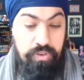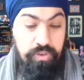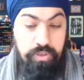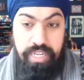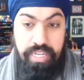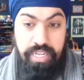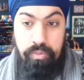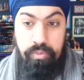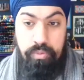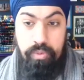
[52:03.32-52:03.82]
you
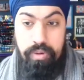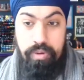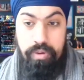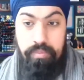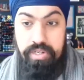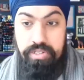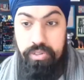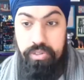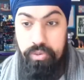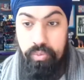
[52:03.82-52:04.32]
take one
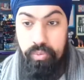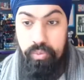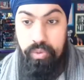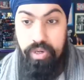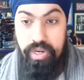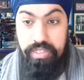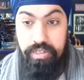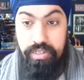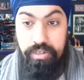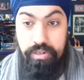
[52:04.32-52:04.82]
person who
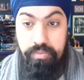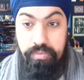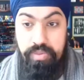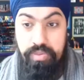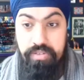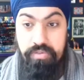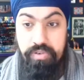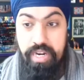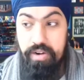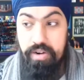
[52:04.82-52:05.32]
works in a completely
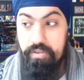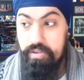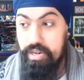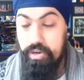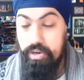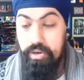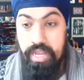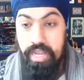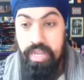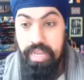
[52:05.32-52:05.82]
different
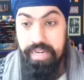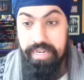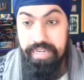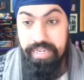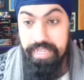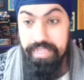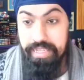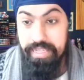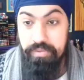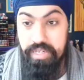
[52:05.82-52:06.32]
area and
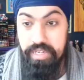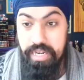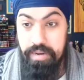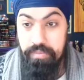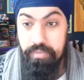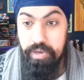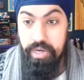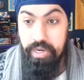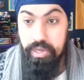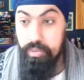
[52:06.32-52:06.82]
get them to
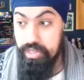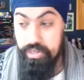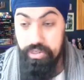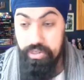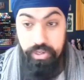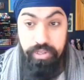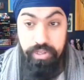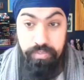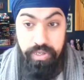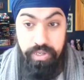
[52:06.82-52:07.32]
collaborate with
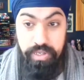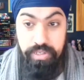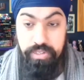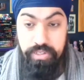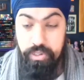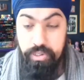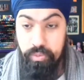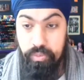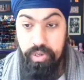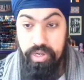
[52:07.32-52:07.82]
another
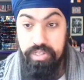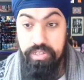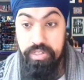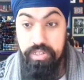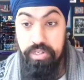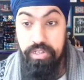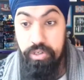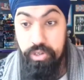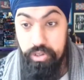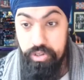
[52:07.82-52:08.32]
person who works in
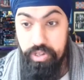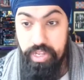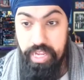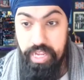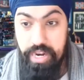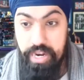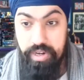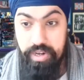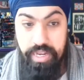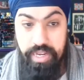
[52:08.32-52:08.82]
another
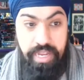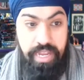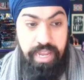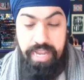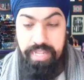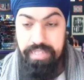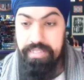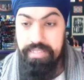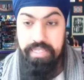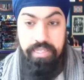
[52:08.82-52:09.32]
area
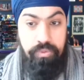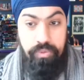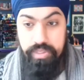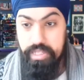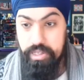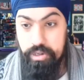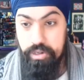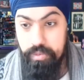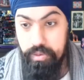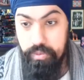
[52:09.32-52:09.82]
and see what
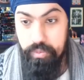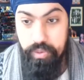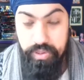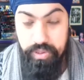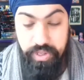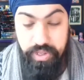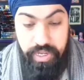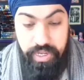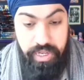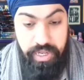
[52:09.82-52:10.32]
they come up
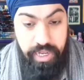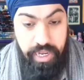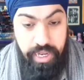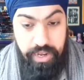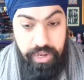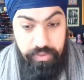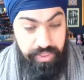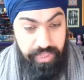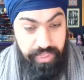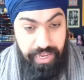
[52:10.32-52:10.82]
with? I
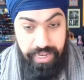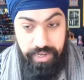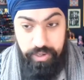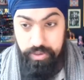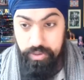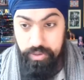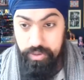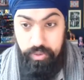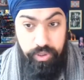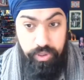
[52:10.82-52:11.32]
think that
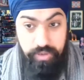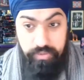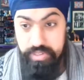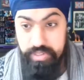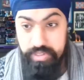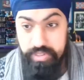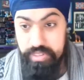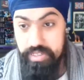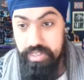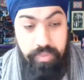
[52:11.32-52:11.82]
all of a
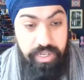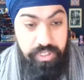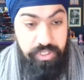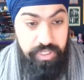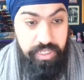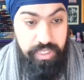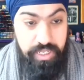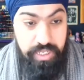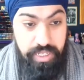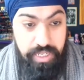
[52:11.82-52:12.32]
sudden
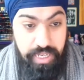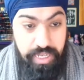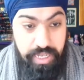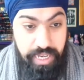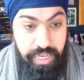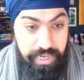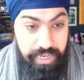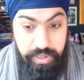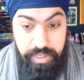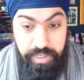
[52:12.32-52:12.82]
magic can
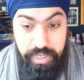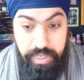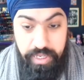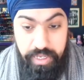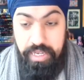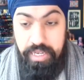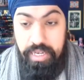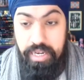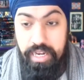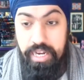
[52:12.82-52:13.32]
happen.
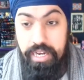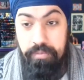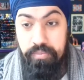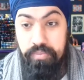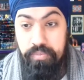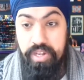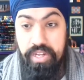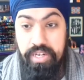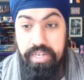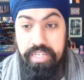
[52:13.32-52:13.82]

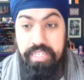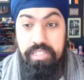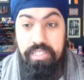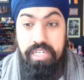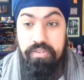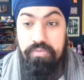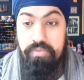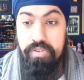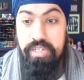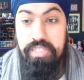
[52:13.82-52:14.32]
Thirdly,
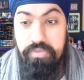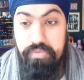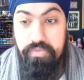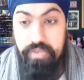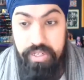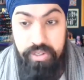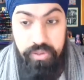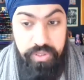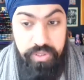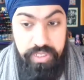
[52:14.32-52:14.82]

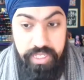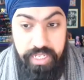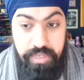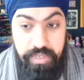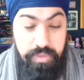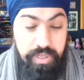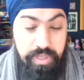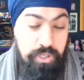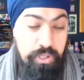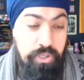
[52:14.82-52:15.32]
diversify your team.
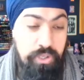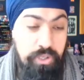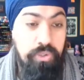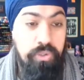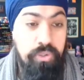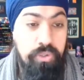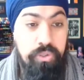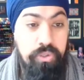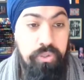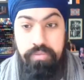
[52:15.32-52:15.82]

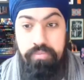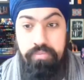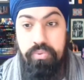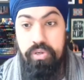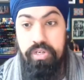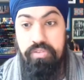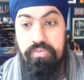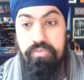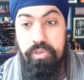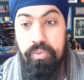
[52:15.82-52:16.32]
Hugely
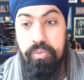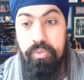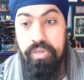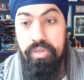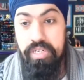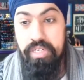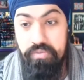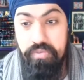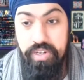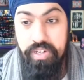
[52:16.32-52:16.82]
important. If you want
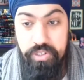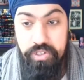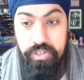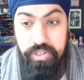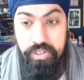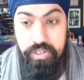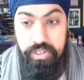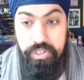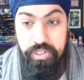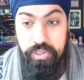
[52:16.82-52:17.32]

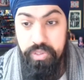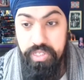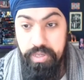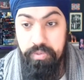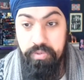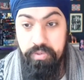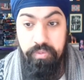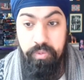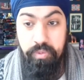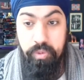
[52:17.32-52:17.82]
innovation, you need
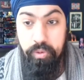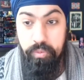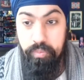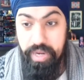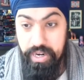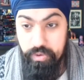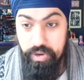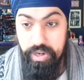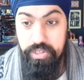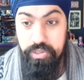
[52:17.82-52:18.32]
people from all
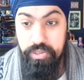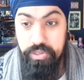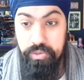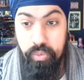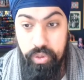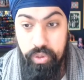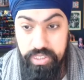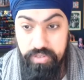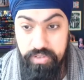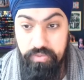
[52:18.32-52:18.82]
backgrounds,
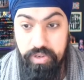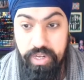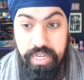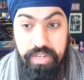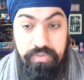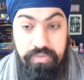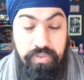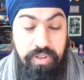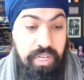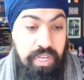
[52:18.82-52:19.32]
walks of
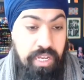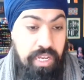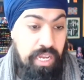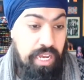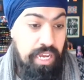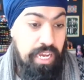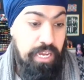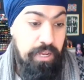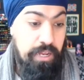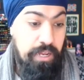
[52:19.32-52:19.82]
life.
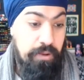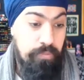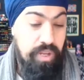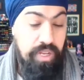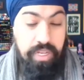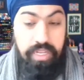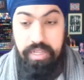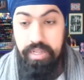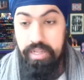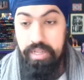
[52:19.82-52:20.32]

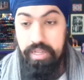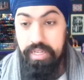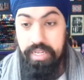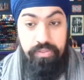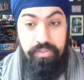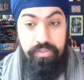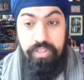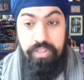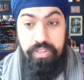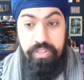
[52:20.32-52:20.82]

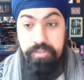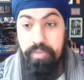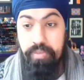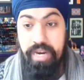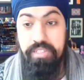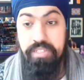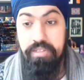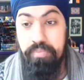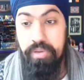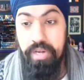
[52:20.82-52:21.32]
Again, this
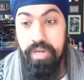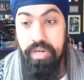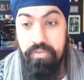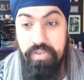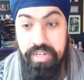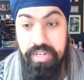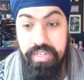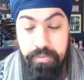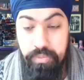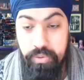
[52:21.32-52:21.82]
panel is a perfect
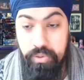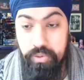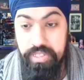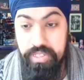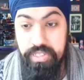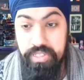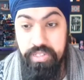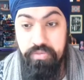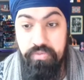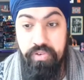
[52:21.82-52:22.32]
example.
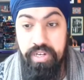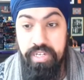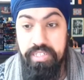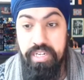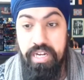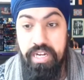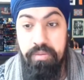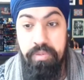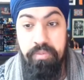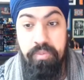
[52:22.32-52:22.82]
This is the first
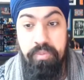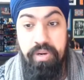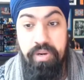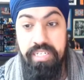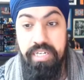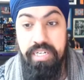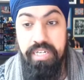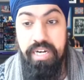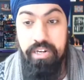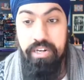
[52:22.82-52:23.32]
time in my
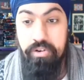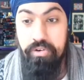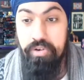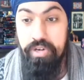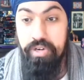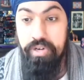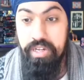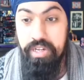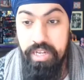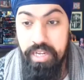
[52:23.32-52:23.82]
entire
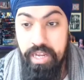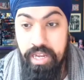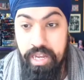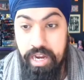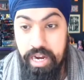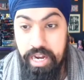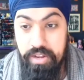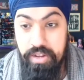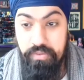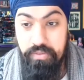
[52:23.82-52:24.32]
career
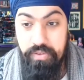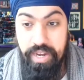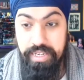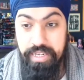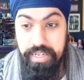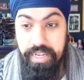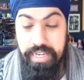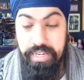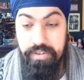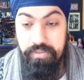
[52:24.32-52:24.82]
I've
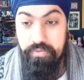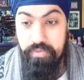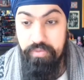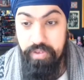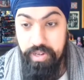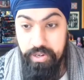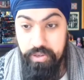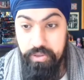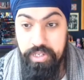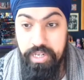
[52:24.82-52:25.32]
had a
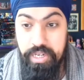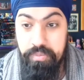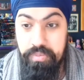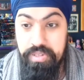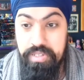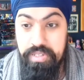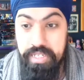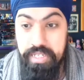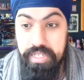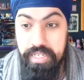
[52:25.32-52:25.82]
fellow Turban
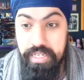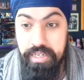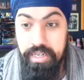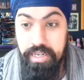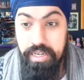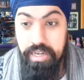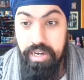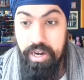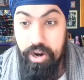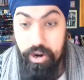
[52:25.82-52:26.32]
Sikh
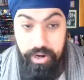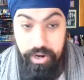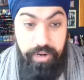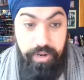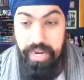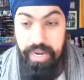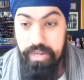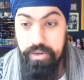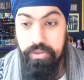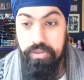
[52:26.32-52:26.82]
on a
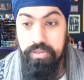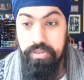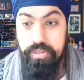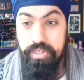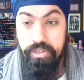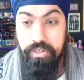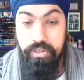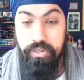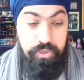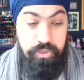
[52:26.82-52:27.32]
panel,
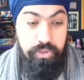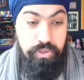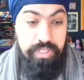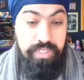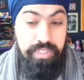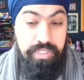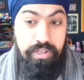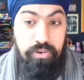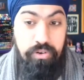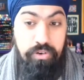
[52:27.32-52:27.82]
you know, so this
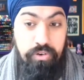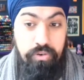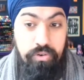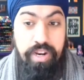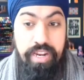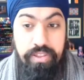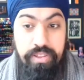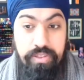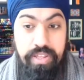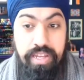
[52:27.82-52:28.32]
is a
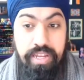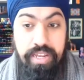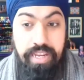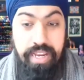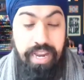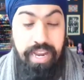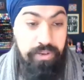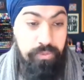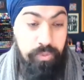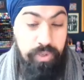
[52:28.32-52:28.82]
great thing,
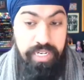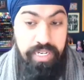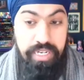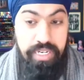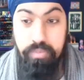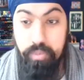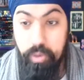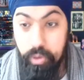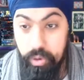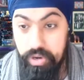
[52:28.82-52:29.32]
and we
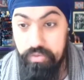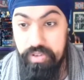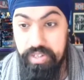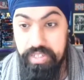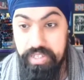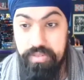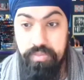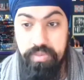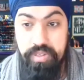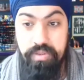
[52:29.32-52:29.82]
need more of
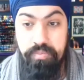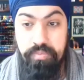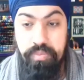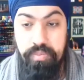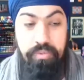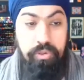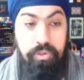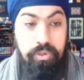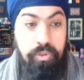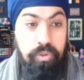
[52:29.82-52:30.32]
this.
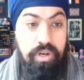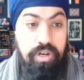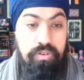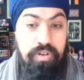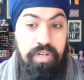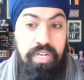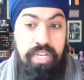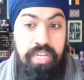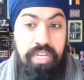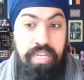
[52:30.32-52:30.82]
People who are
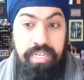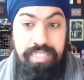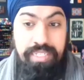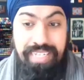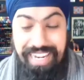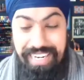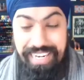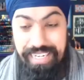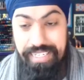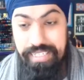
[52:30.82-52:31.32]

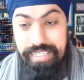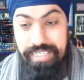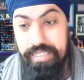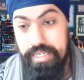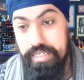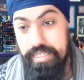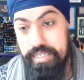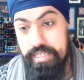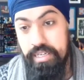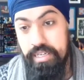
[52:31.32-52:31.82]

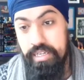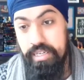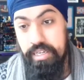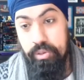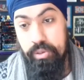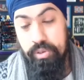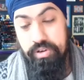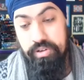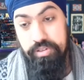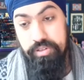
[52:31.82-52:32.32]
talented,
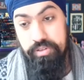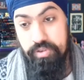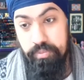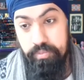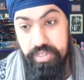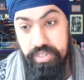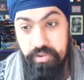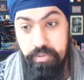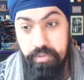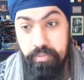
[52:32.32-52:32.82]
who are
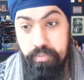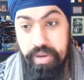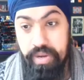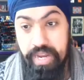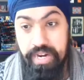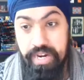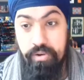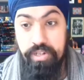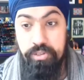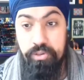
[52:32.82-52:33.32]
from different
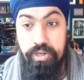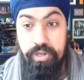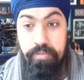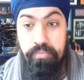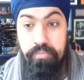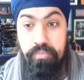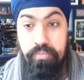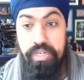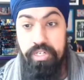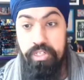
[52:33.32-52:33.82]
backgrounds, who can
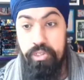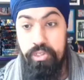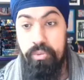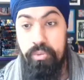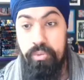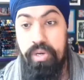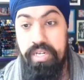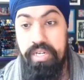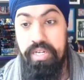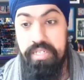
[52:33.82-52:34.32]
bring new
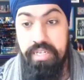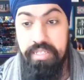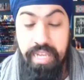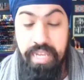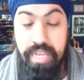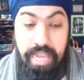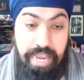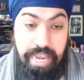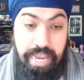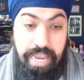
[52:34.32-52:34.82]
ideas
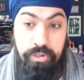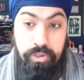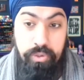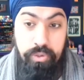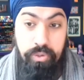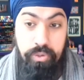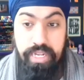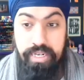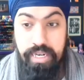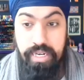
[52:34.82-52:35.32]
and who
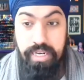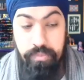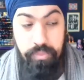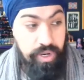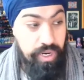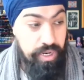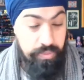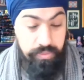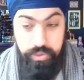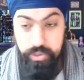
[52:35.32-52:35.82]
can
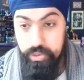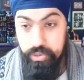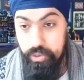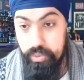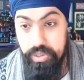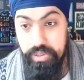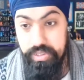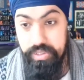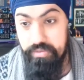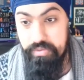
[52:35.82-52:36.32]
collaborate. And I'm sure
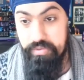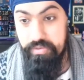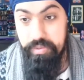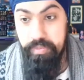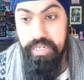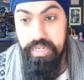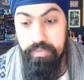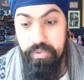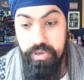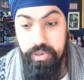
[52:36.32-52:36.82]
we'll definitely be
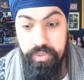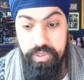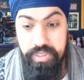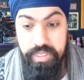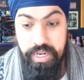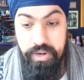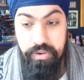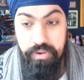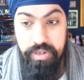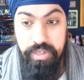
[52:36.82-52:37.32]
collaborating with
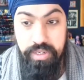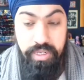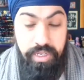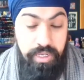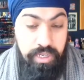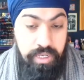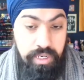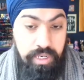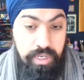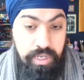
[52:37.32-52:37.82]
Taran
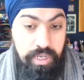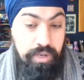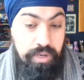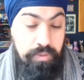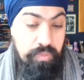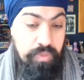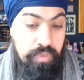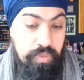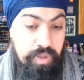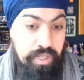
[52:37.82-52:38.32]

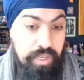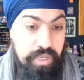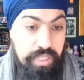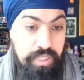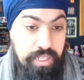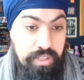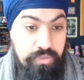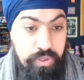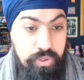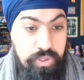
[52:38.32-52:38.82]
in
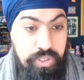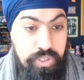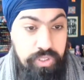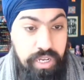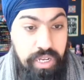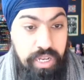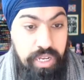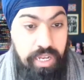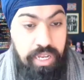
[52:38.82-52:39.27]
the future.